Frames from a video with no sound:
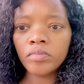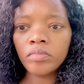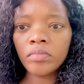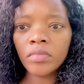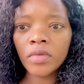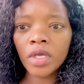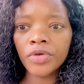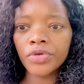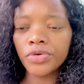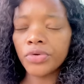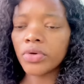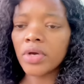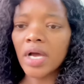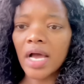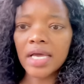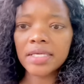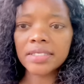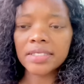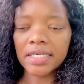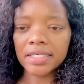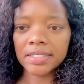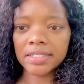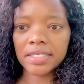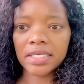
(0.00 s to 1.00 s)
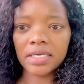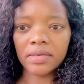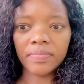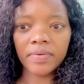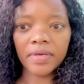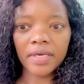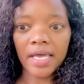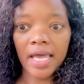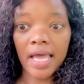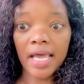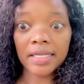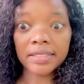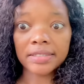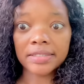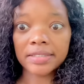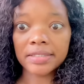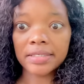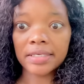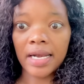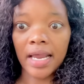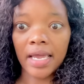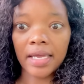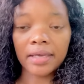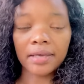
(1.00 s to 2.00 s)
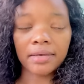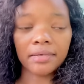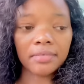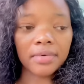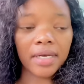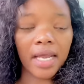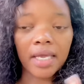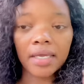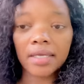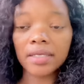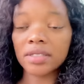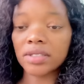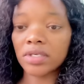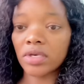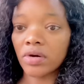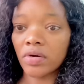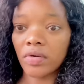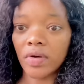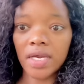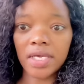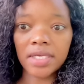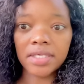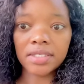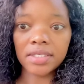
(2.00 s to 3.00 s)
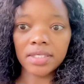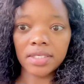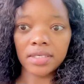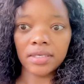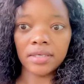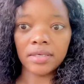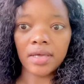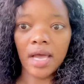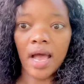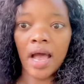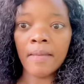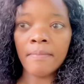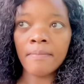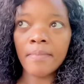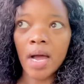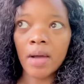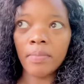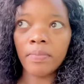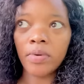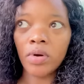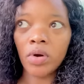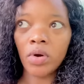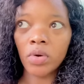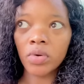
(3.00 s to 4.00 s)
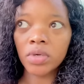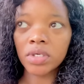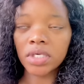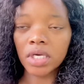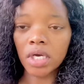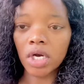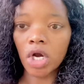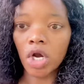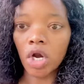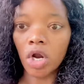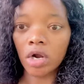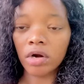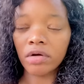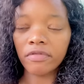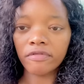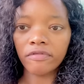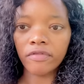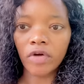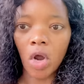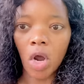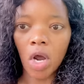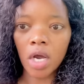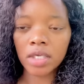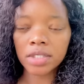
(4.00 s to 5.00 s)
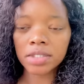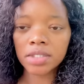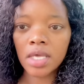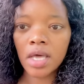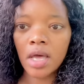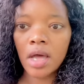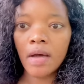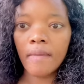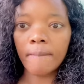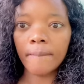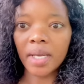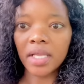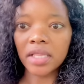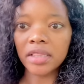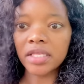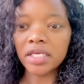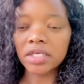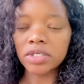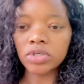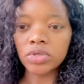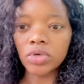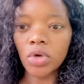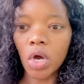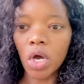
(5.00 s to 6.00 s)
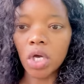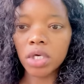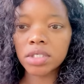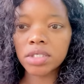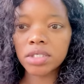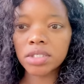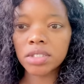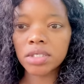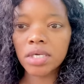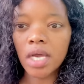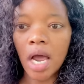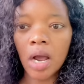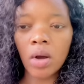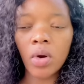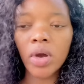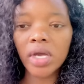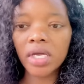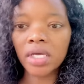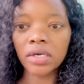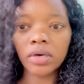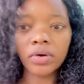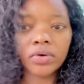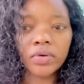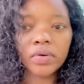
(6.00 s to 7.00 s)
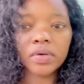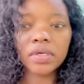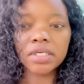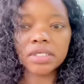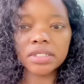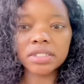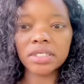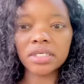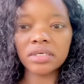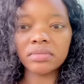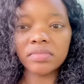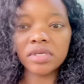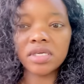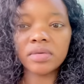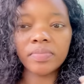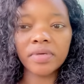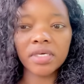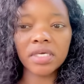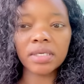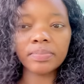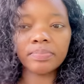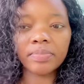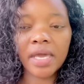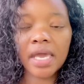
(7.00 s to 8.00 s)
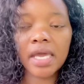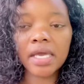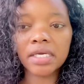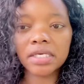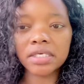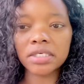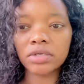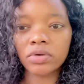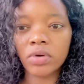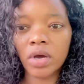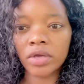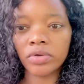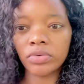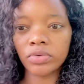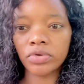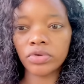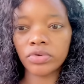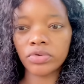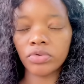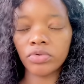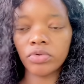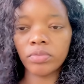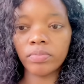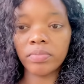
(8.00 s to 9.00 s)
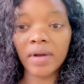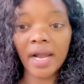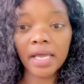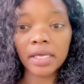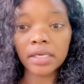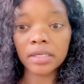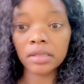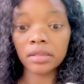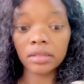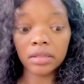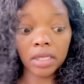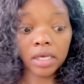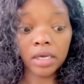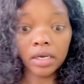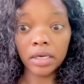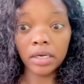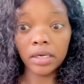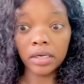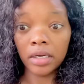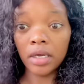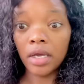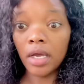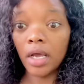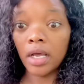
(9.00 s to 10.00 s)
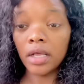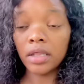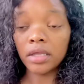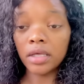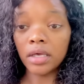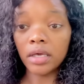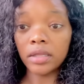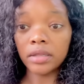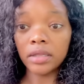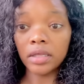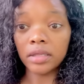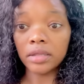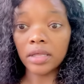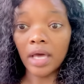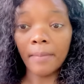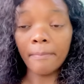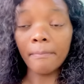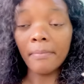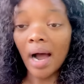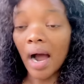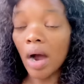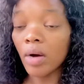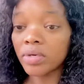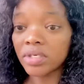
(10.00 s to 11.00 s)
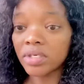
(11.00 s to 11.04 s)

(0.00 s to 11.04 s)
you guys are skipping ads like it's crazy. I'm uploading a lot of vlogs, but there's not a quite increase in me being paid to go on YouTube, like the amount,